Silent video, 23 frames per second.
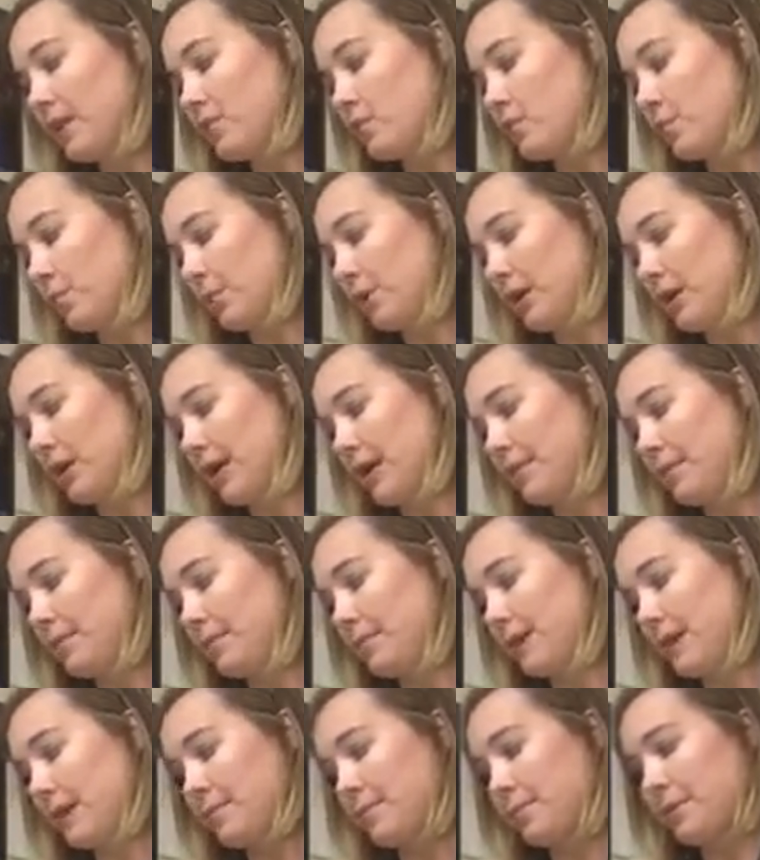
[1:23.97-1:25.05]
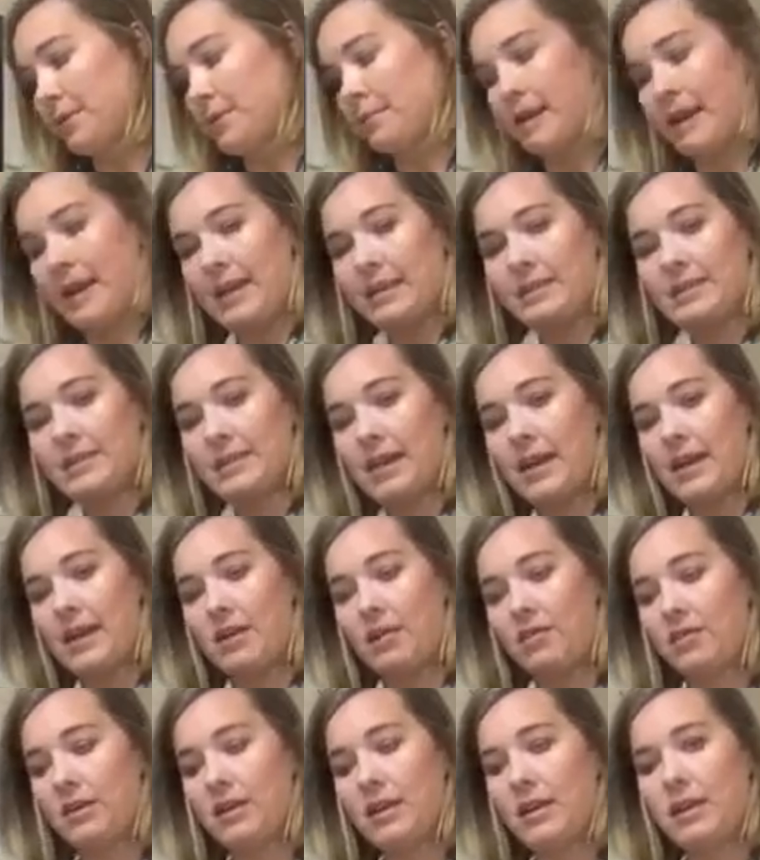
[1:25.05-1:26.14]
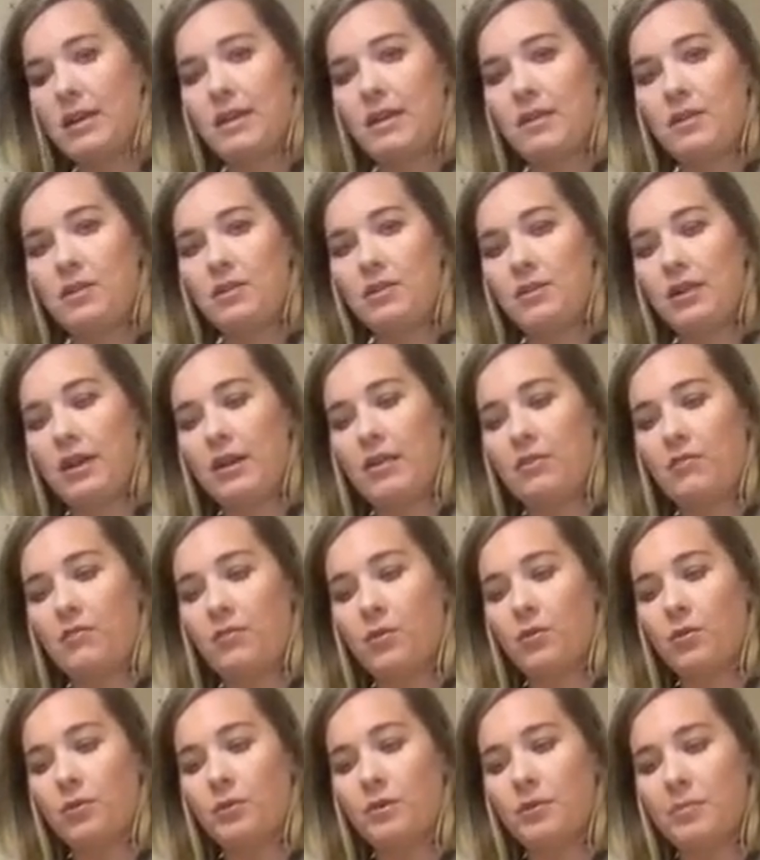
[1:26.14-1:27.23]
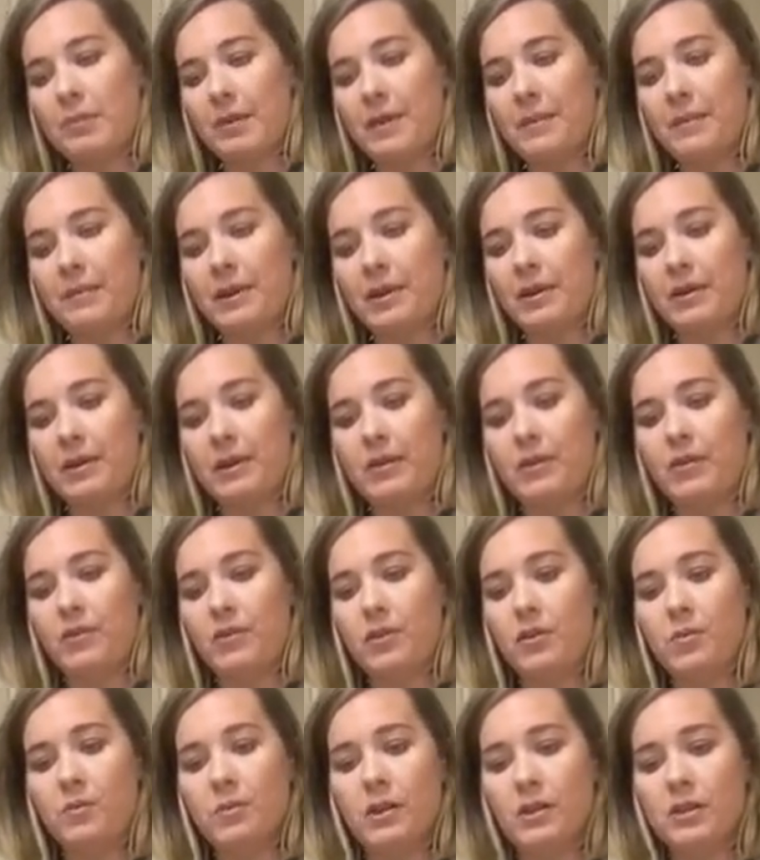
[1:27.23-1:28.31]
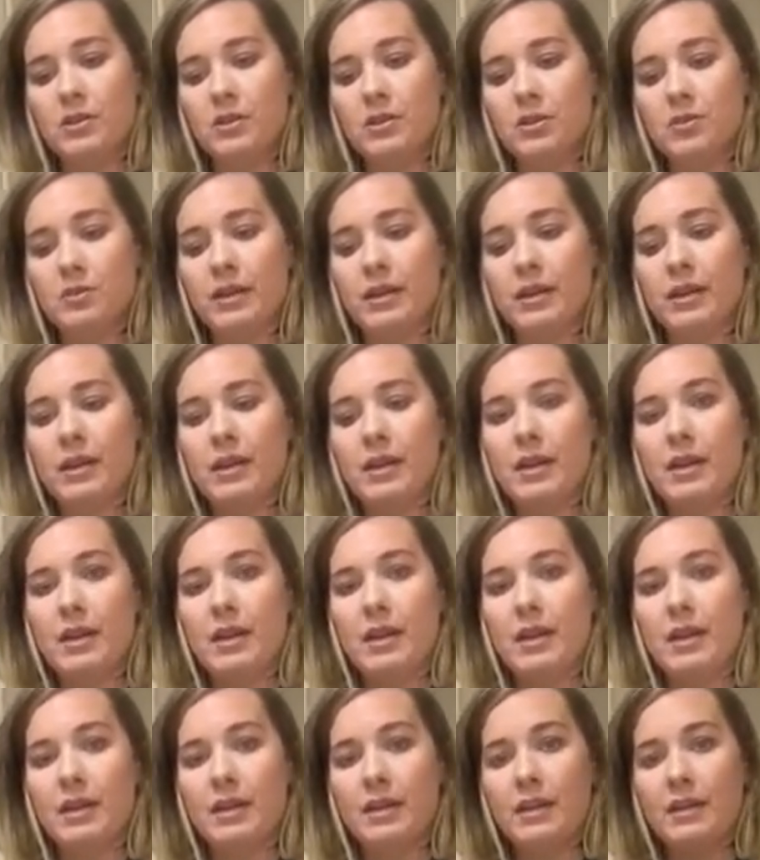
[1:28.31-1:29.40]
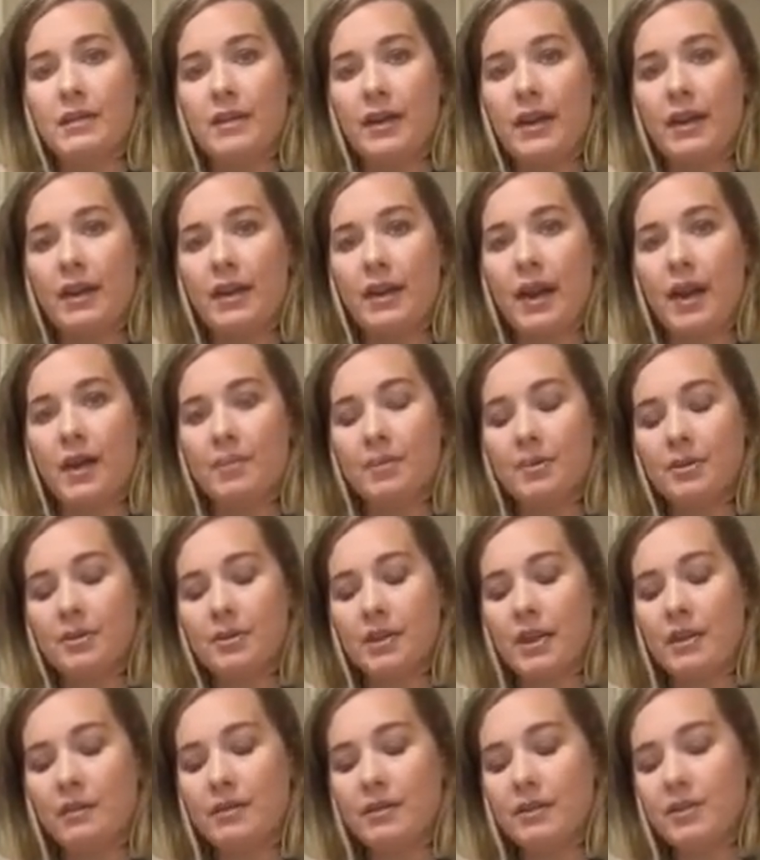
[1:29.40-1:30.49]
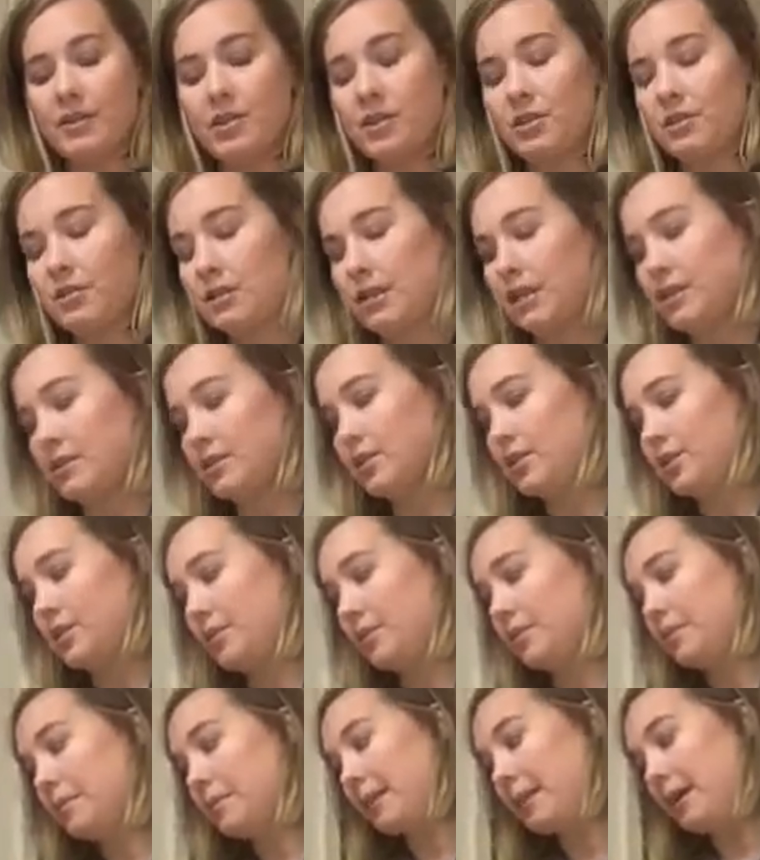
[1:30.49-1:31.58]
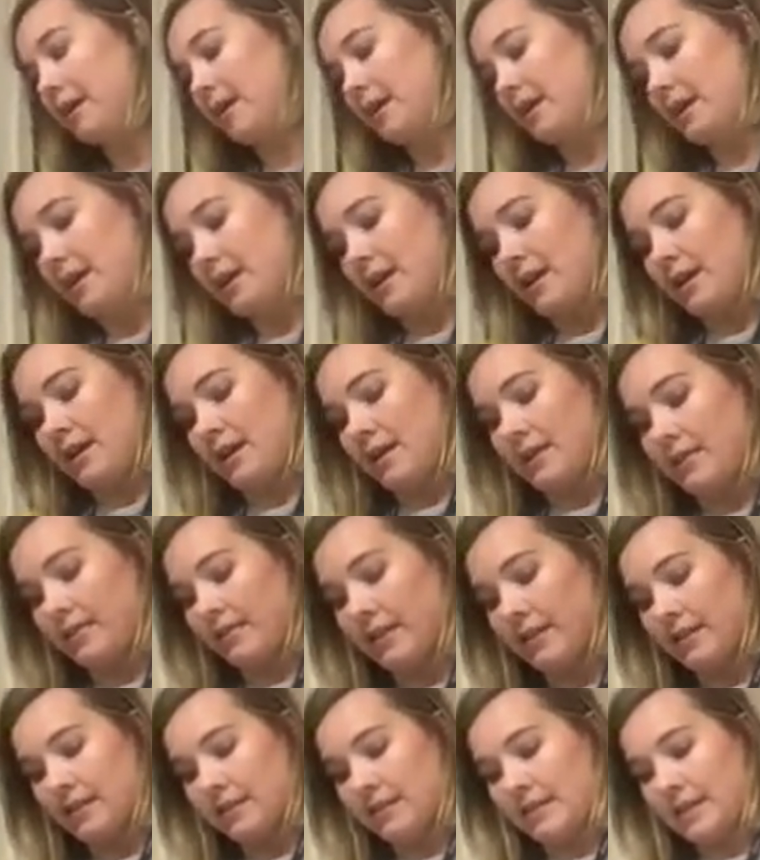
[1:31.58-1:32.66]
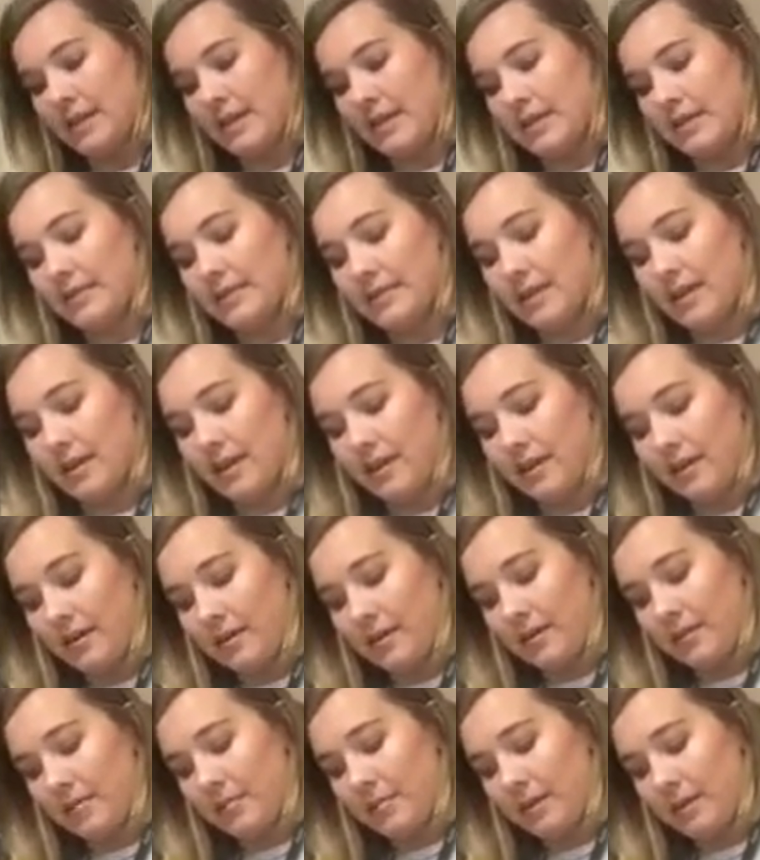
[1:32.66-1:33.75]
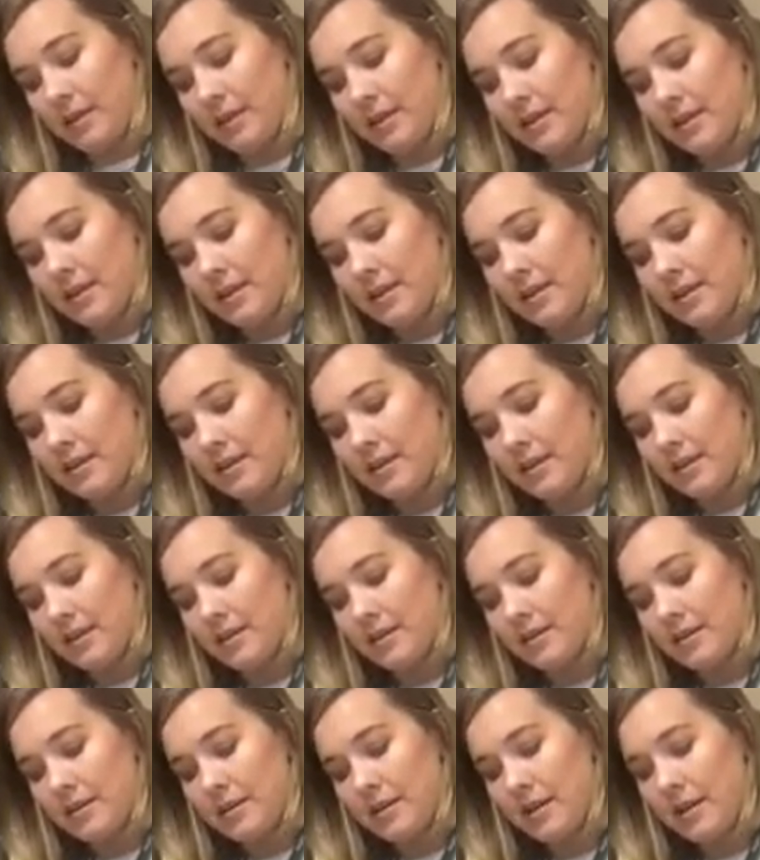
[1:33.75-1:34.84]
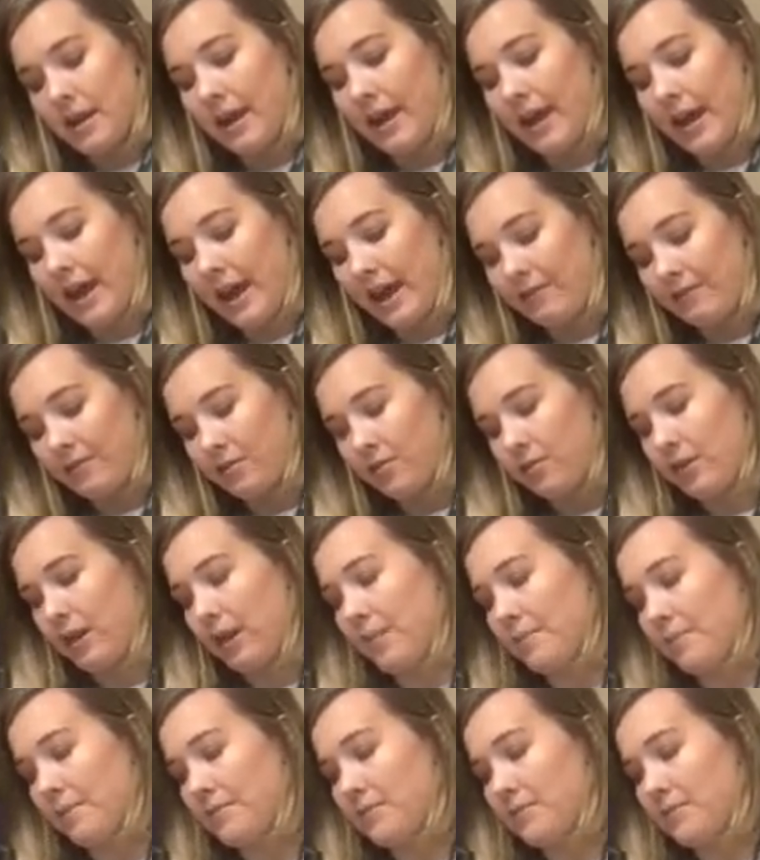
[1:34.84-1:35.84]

So put it on the paper, mass it out. Then you can kind of fold the paper however you want to do it and get that copper down into your test tube. Then it says a half a gram